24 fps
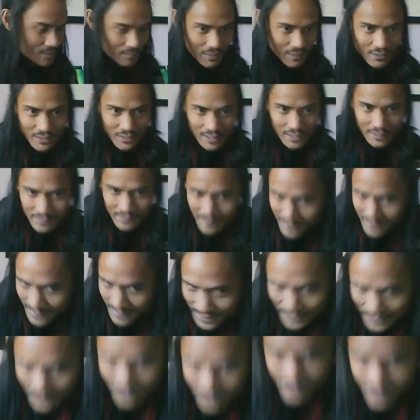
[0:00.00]
about it.
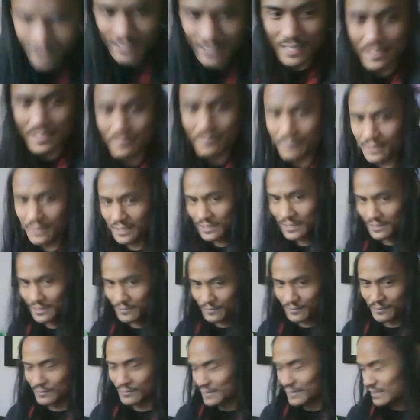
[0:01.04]
28 minutes,
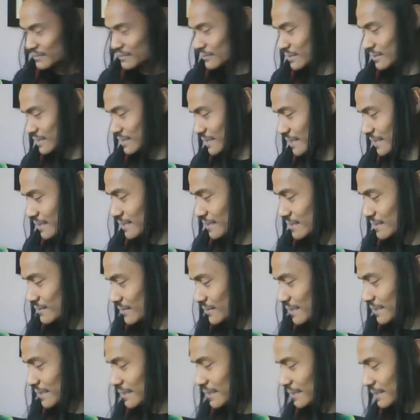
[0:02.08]
53 seconds.
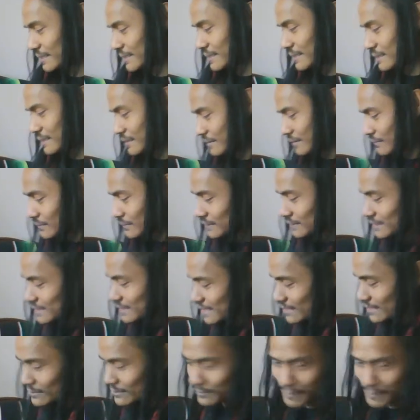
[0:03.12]
Right, Lily? Want to
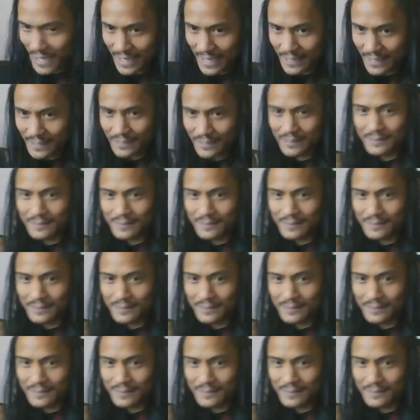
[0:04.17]
say goodbye?